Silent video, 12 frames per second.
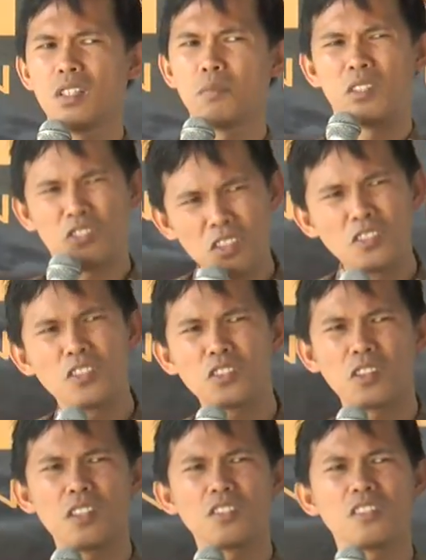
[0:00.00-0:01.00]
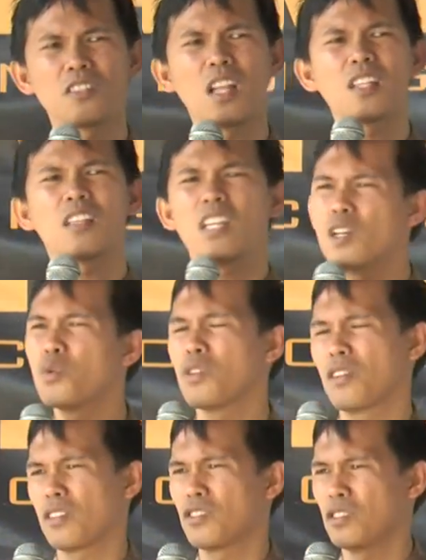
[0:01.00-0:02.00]
But Jesus Christ is not here
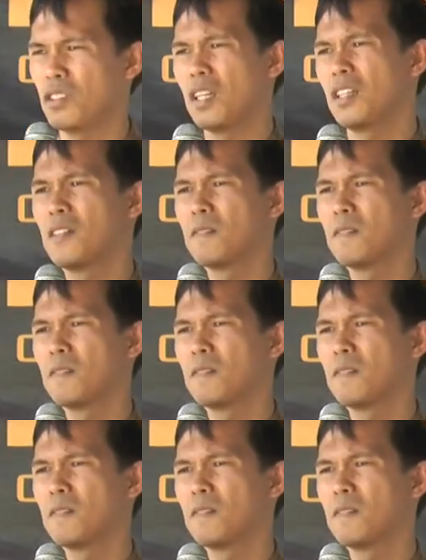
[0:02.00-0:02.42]
with us today.